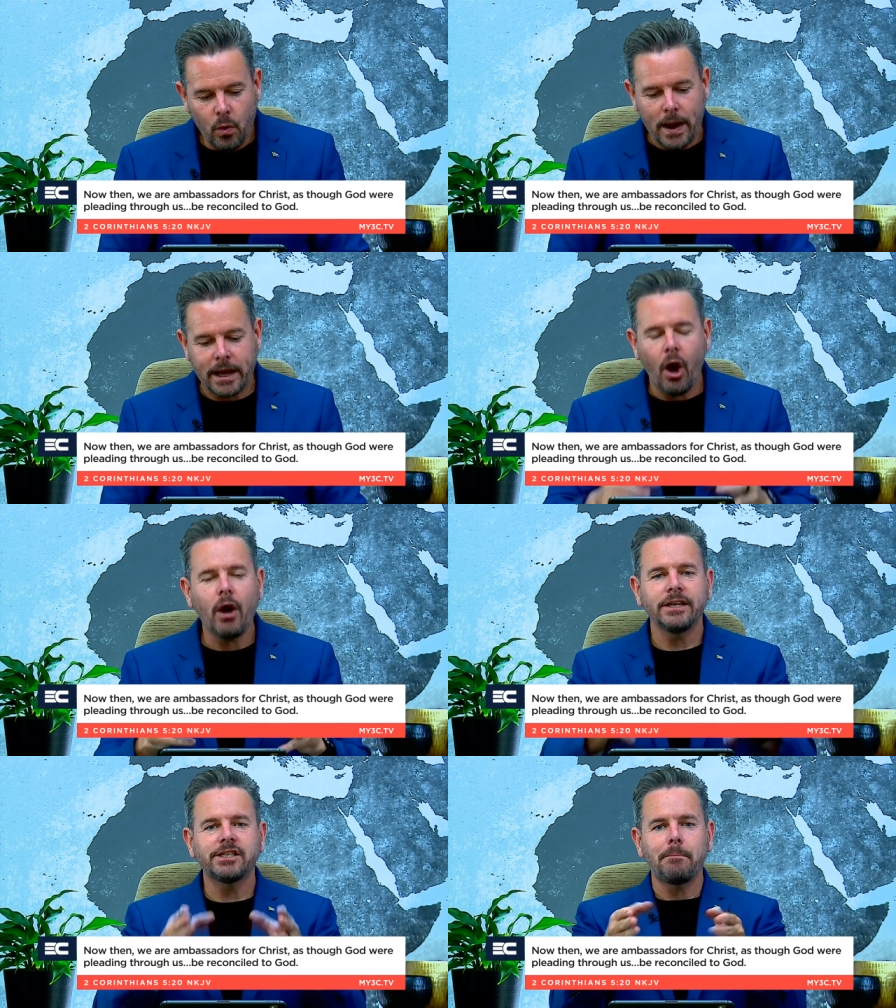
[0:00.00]
where
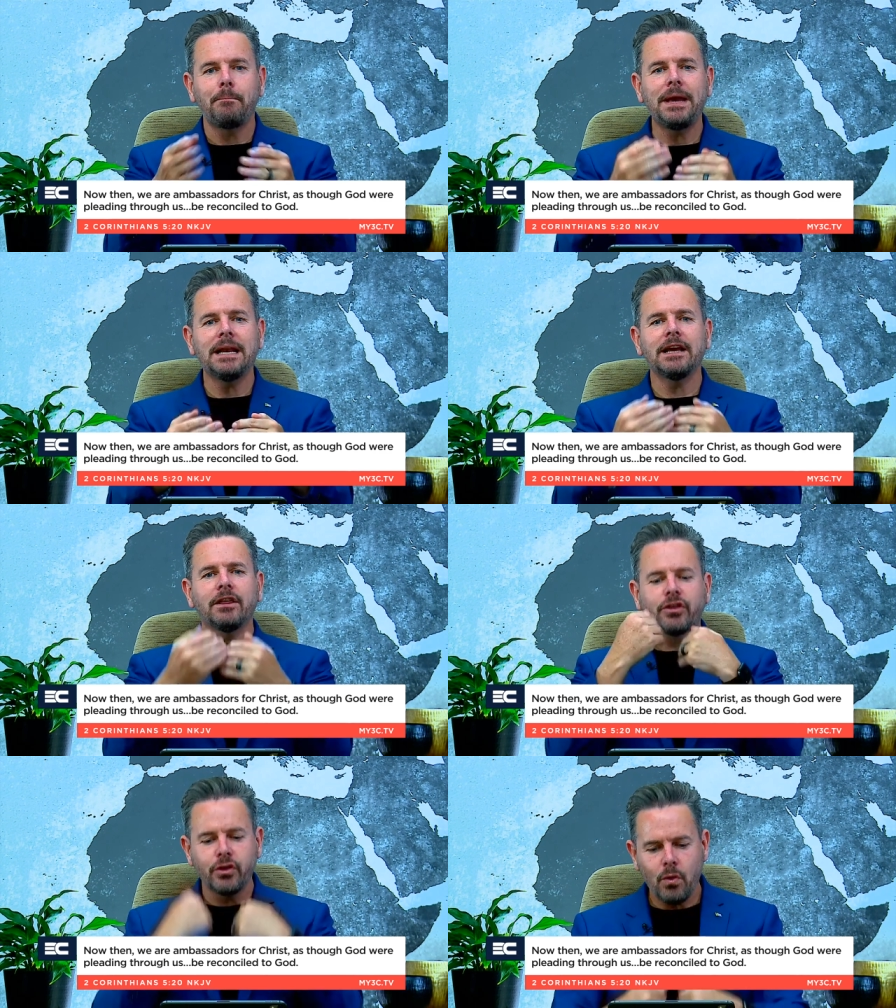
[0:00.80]
God is appealing
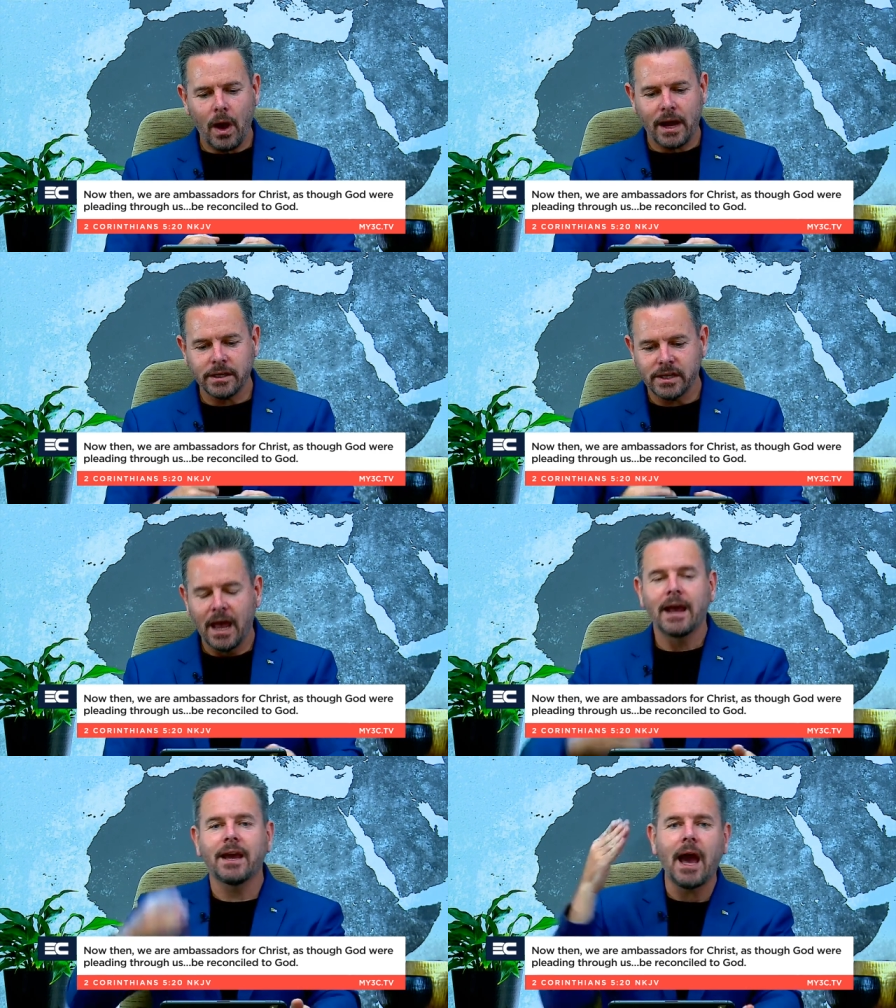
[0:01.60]
through
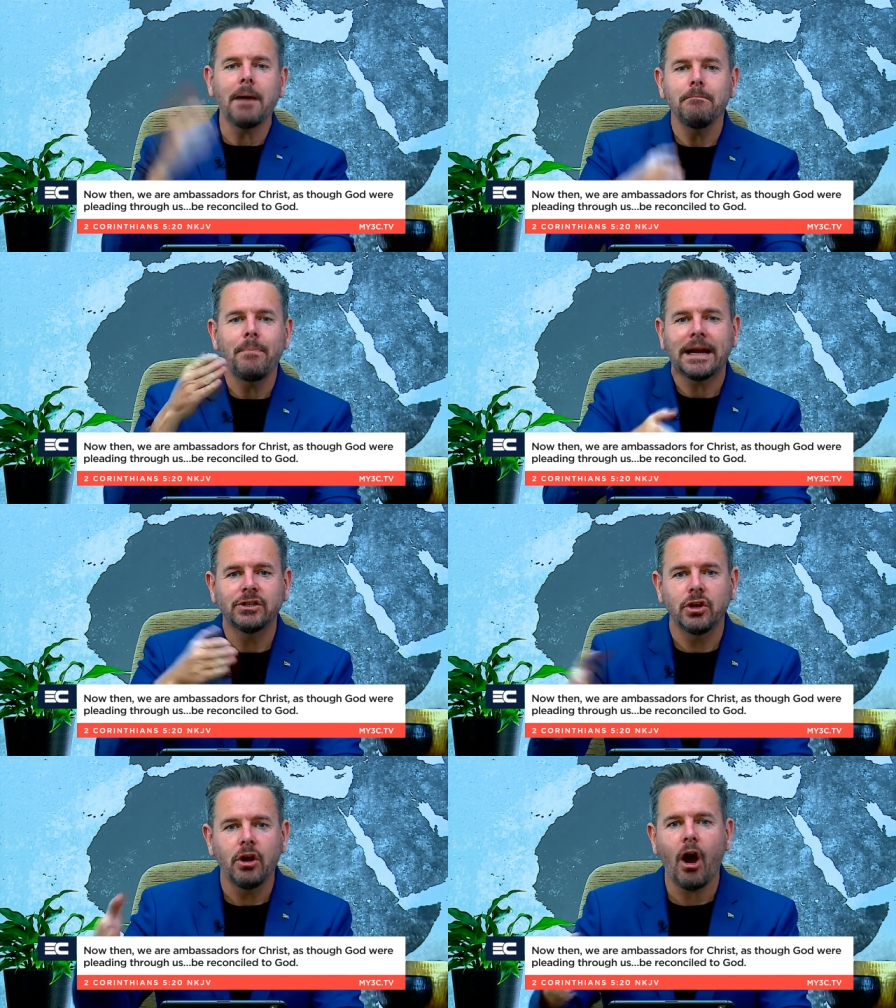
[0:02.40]
us come back
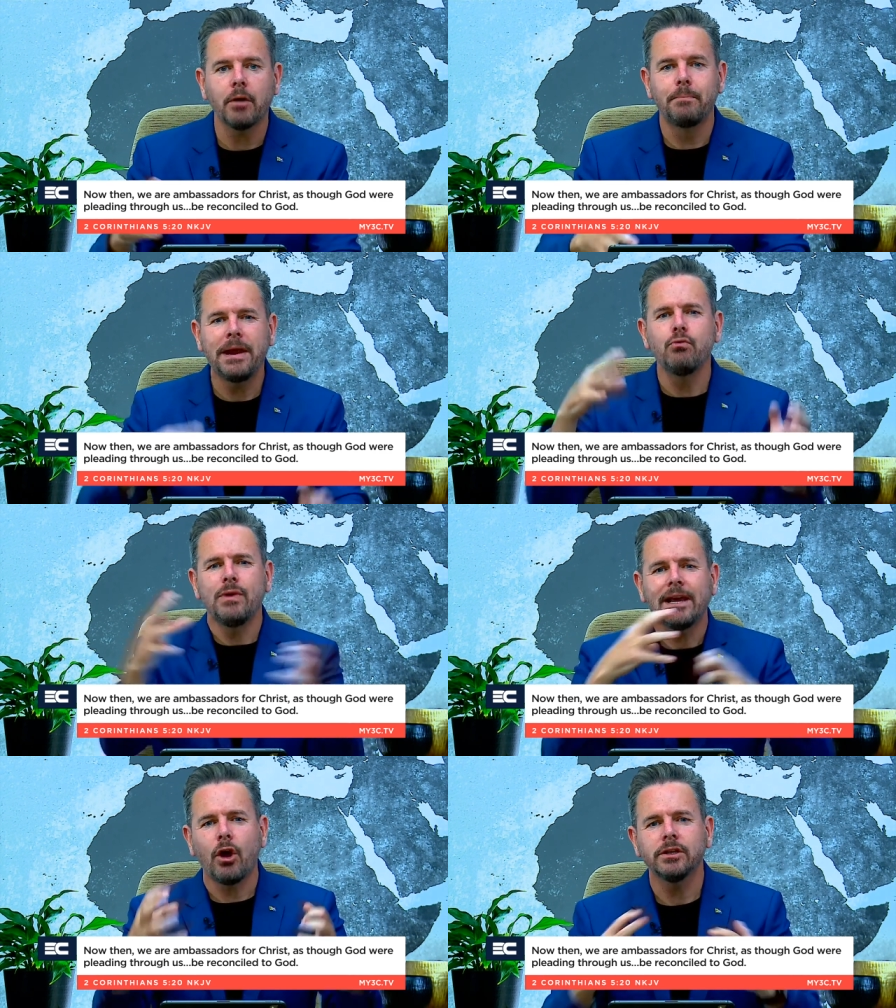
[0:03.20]
to God, be
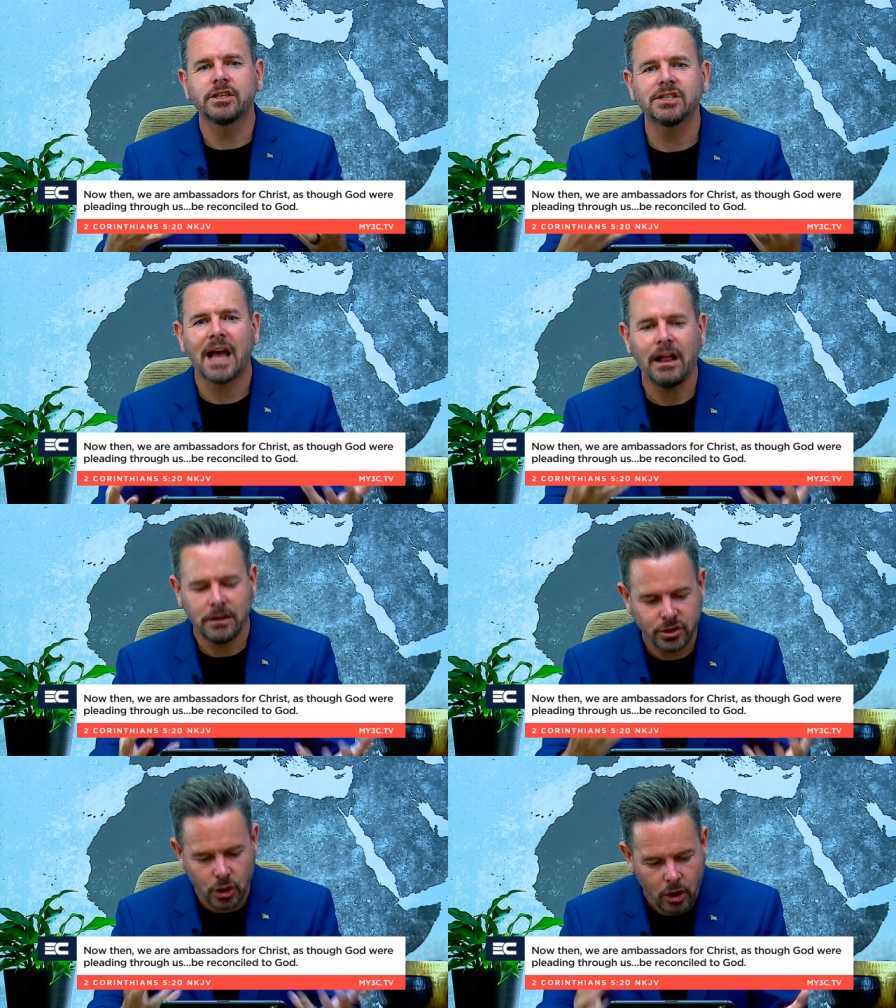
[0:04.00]

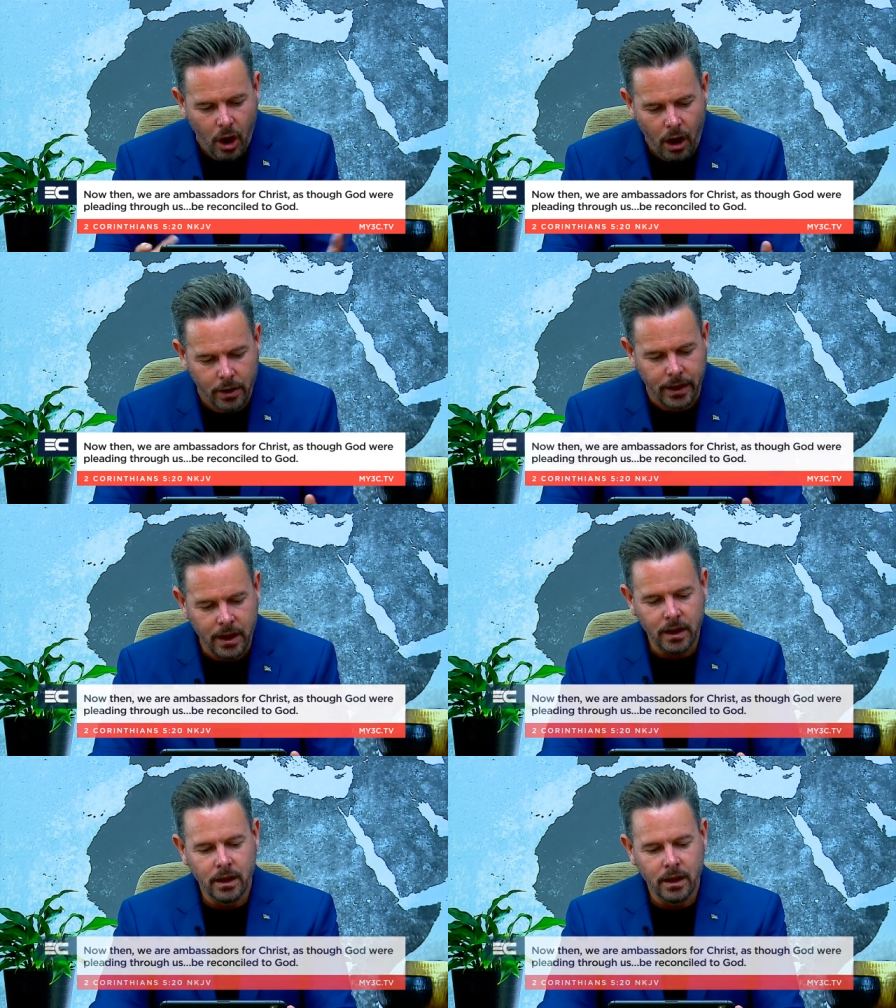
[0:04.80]
reconciled to God.